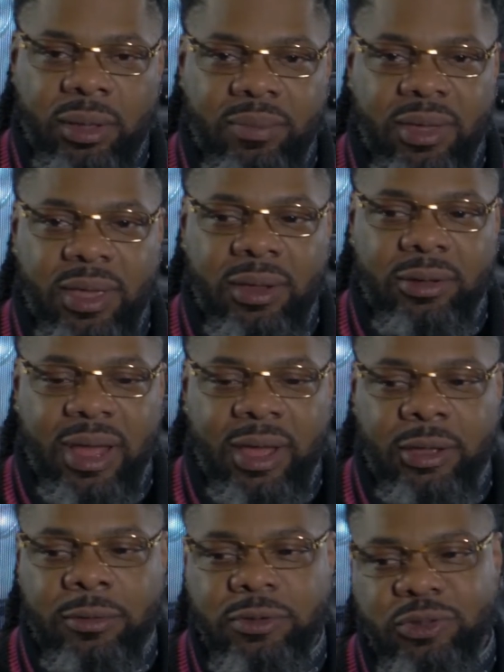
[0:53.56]
man,
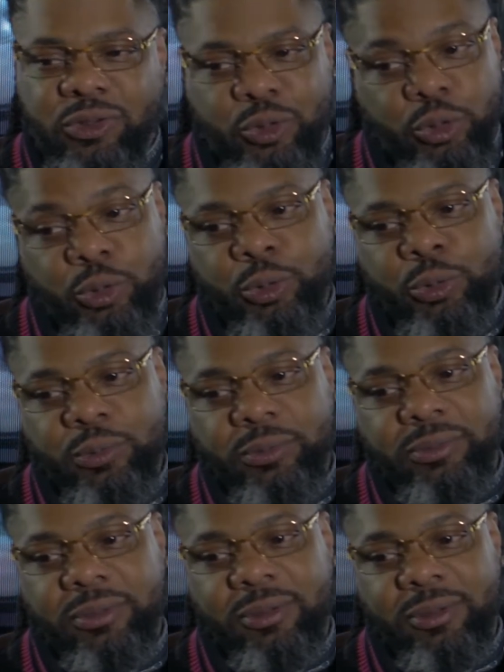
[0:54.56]
Ohio was cool.
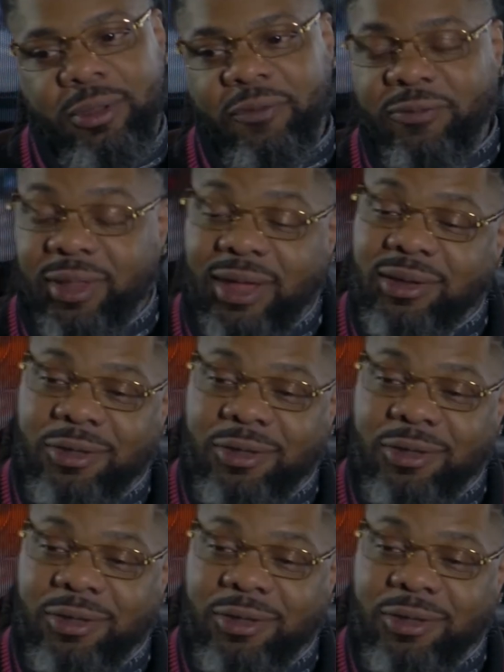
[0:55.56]
You know, if you like the